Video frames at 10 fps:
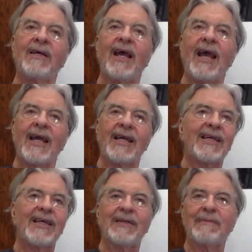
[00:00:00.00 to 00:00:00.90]

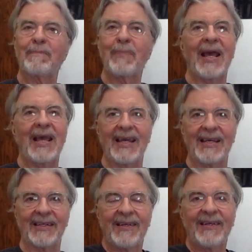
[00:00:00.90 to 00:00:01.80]
aching
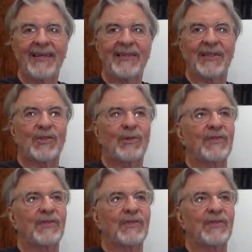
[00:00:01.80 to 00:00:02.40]
pain that sort